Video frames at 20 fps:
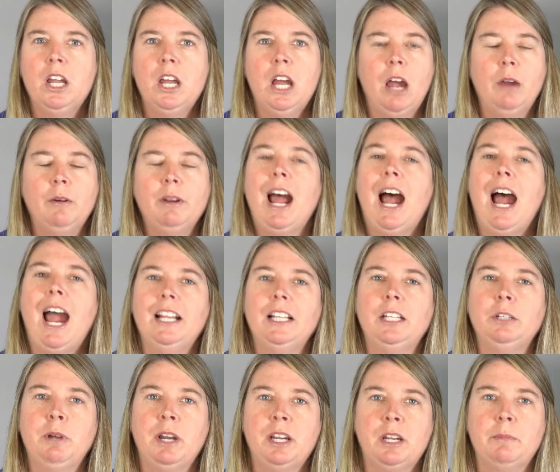I would
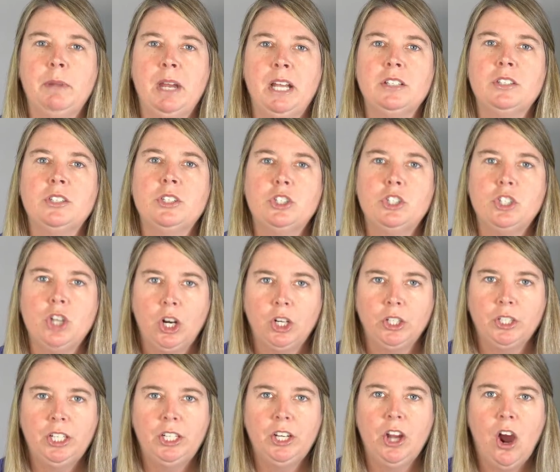highly recommend
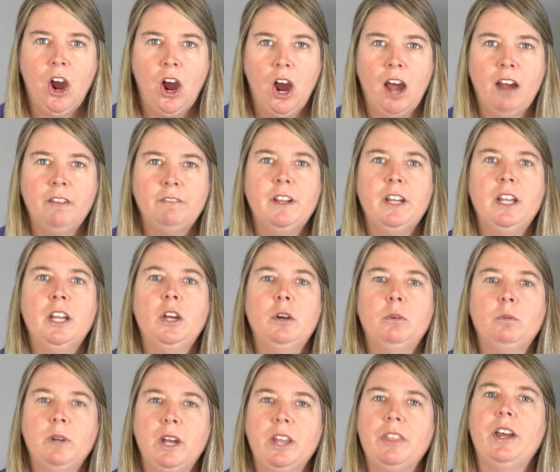starting off
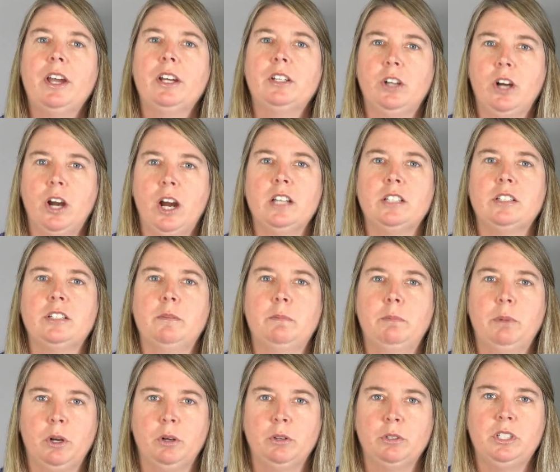with a
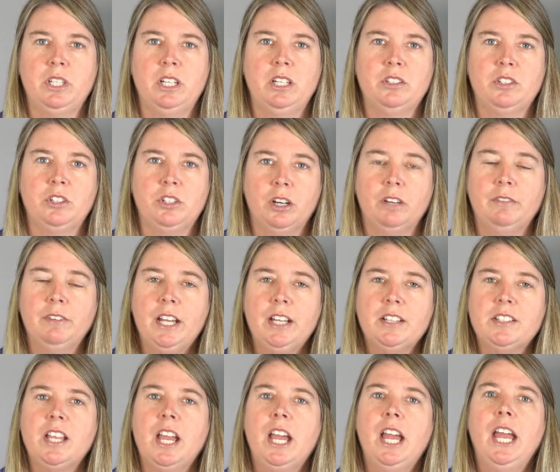cross-posting
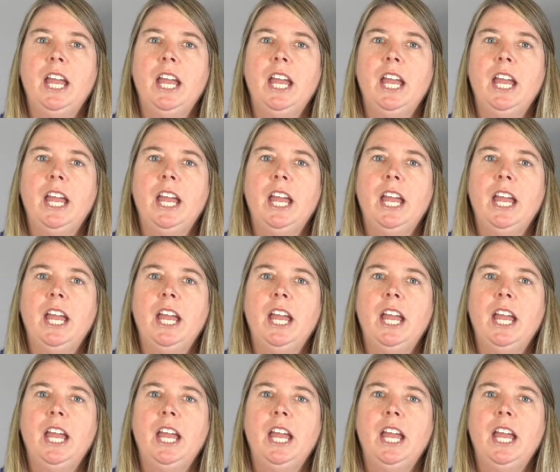service,